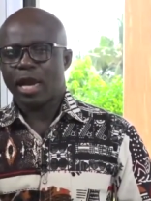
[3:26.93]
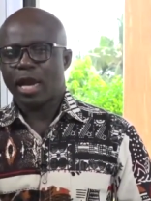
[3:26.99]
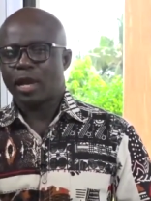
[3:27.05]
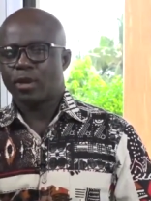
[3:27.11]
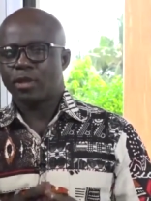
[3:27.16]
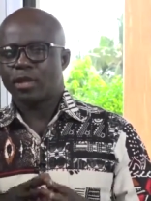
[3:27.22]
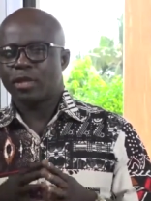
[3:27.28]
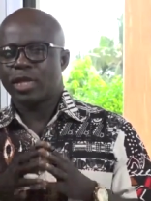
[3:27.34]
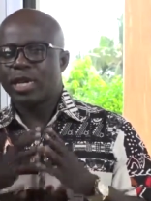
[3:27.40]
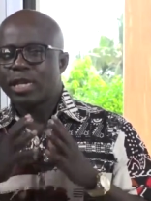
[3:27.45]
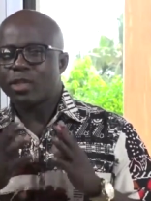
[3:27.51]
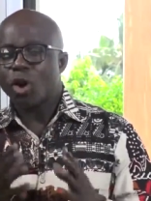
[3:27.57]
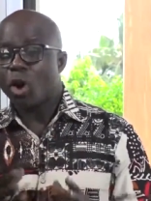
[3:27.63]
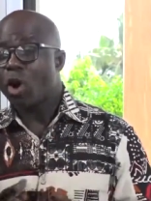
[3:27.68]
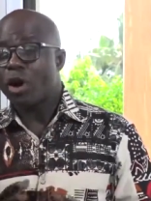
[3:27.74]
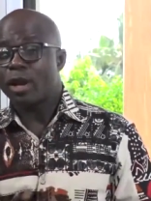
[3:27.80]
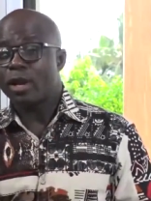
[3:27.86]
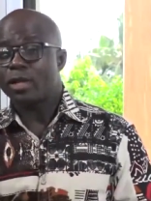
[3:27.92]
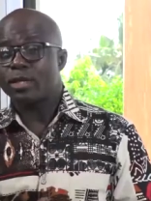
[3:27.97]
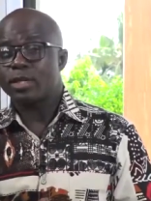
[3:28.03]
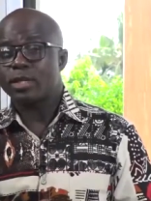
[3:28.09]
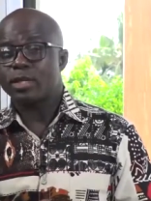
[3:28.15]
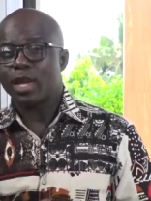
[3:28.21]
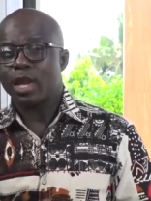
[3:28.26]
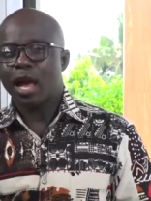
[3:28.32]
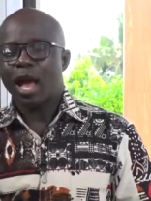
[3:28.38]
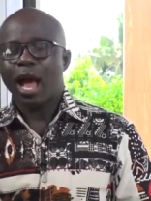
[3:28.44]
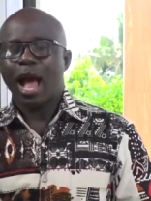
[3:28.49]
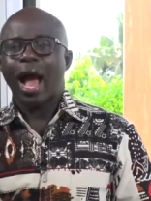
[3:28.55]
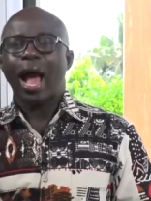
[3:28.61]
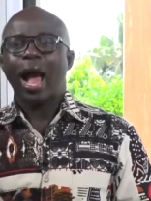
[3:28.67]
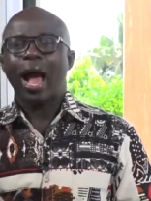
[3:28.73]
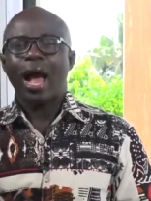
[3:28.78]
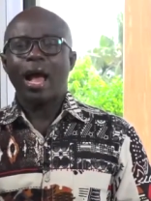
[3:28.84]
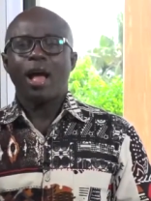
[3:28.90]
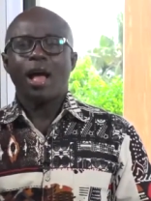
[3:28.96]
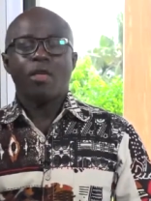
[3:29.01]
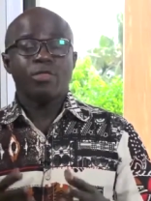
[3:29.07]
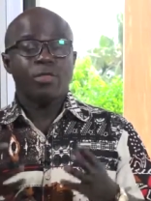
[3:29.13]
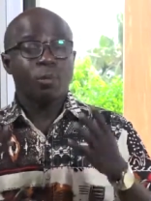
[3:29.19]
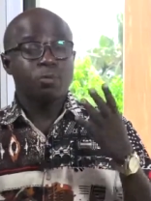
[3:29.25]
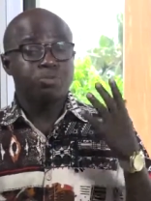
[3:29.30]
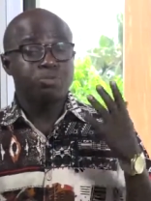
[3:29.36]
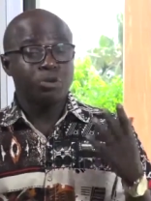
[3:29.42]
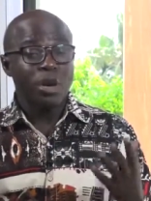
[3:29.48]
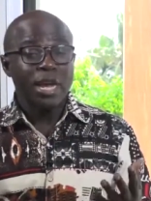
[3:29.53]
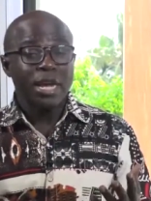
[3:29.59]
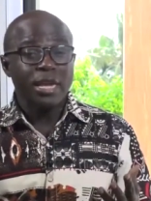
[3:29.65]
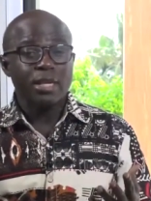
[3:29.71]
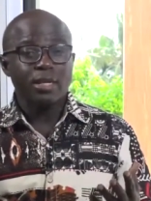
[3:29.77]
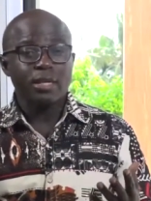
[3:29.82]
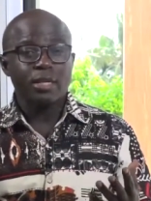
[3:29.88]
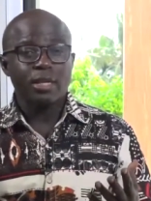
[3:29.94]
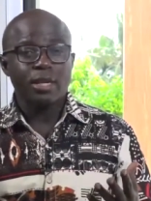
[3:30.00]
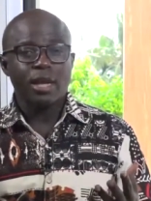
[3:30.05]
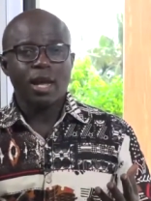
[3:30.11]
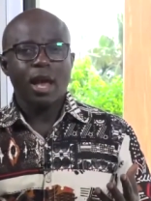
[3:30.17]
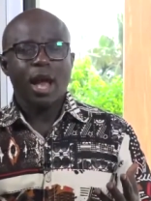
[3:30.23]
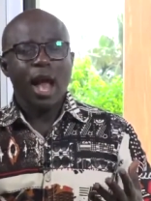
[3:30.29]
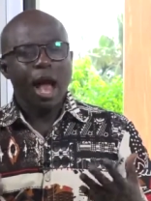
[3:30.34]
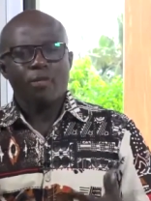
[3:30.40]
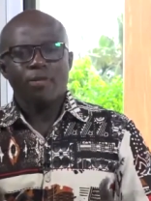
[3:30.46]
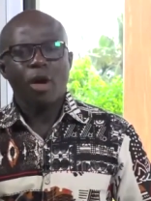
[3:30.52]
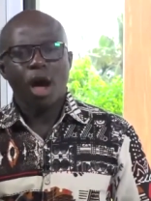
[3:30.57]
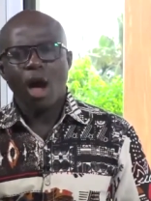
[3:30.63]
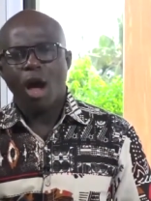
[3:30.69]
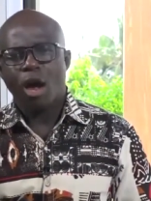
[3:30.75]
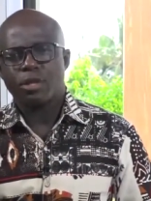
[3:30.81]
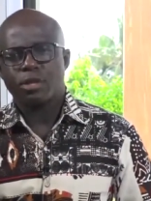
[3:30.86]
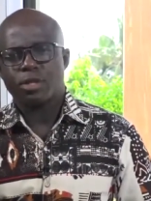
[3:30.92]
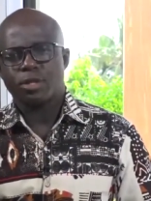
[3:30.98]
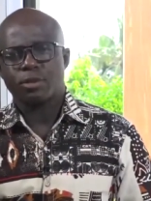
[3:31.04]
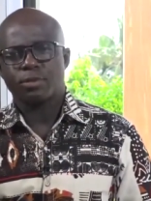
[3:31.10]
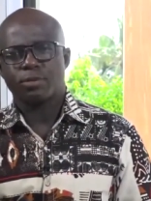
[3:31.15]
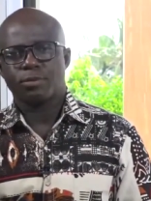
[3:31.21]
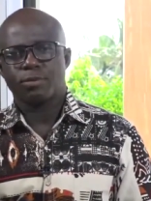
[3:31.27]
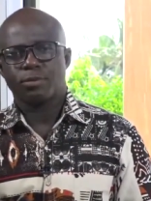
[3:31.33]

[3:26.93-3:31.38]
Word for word: And these organs are the brain and the heart.